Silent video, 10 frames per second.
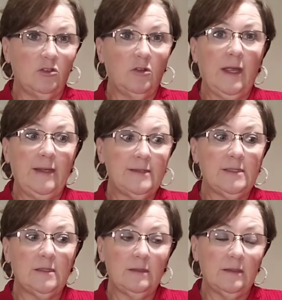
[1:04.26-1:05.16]

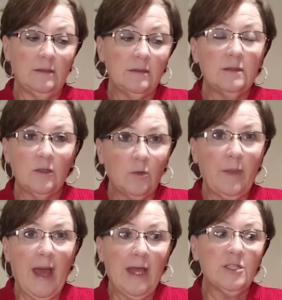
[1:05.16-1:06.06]
great little
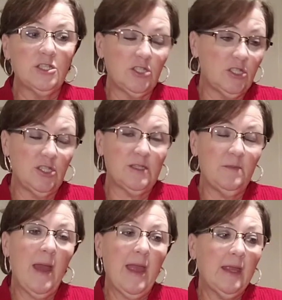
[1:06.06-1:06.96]
batch to just
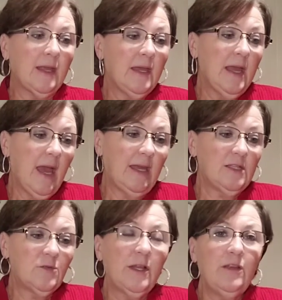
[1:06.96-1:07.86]
make, and
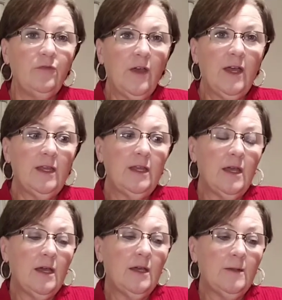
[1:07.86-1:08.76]
it's really fun.
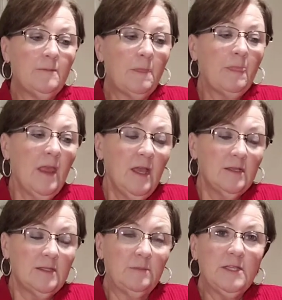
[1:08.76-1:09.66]

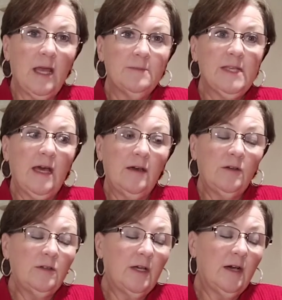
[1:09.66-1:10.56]
Sometimes
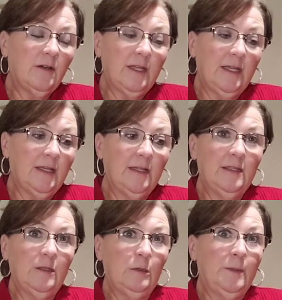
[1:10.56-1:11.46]
I'll get a
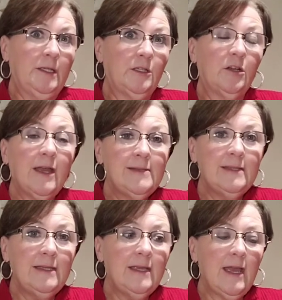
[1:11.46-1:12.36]
little bit
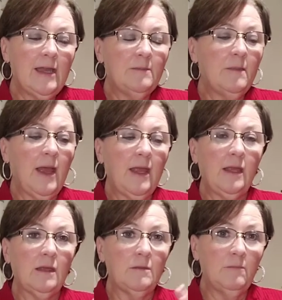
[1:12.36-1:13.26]
crazy and
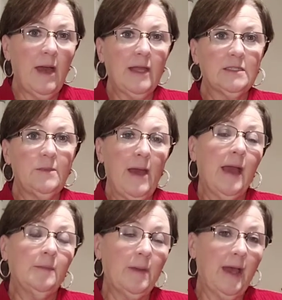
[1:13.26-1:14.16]
make
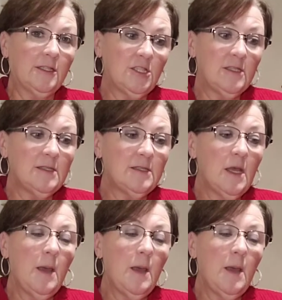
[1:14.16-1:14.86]
back-to-back batches,